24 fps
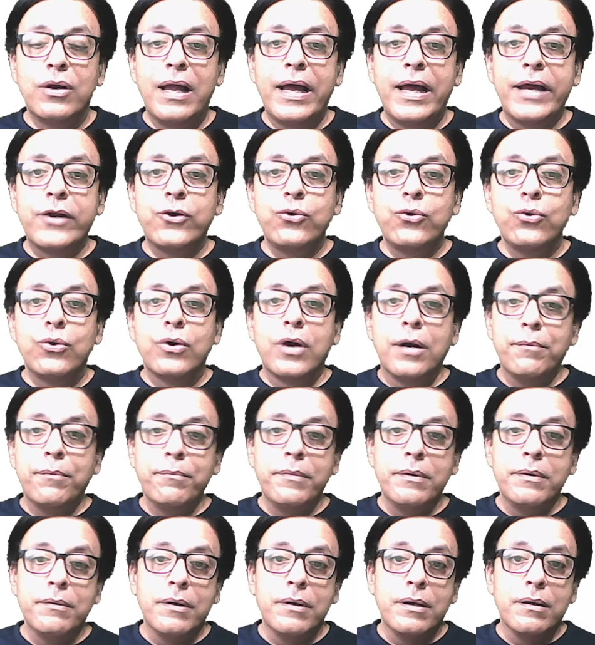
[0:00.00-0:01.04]
like to
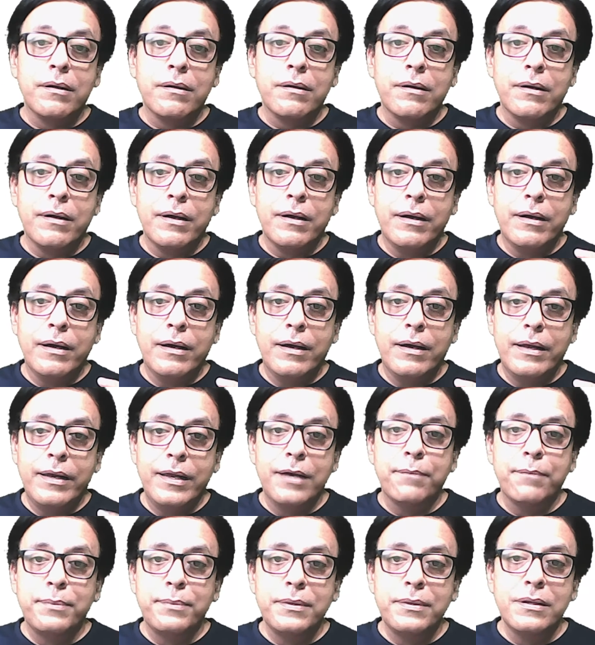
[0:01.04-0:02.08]

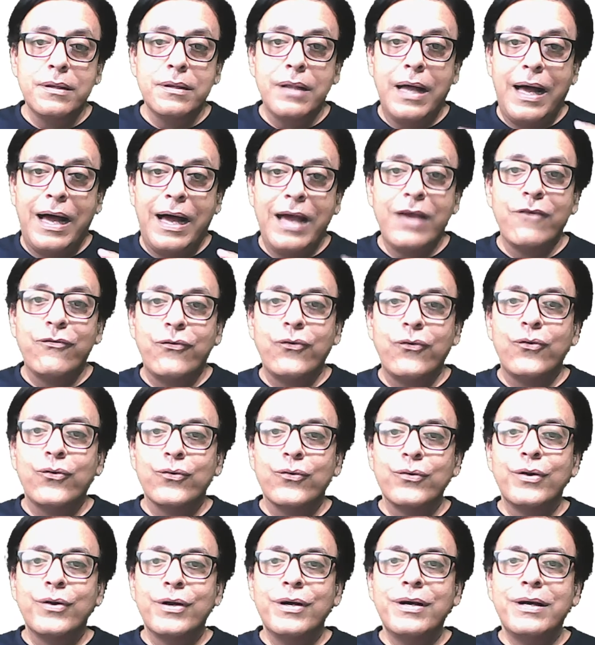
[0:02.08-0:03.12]
enable
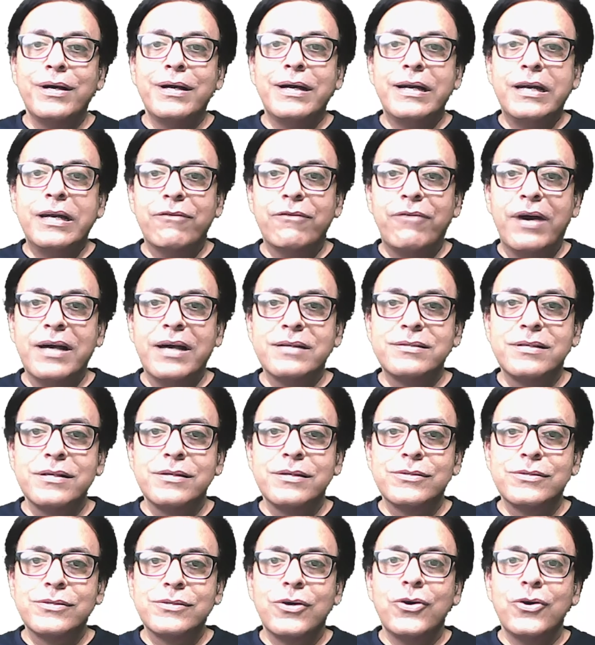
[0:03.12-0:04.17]
iPhone
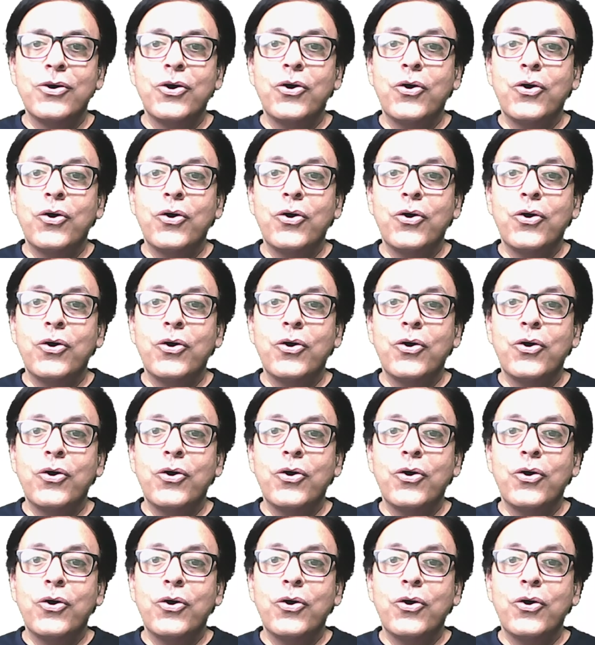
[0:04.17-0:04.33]
devices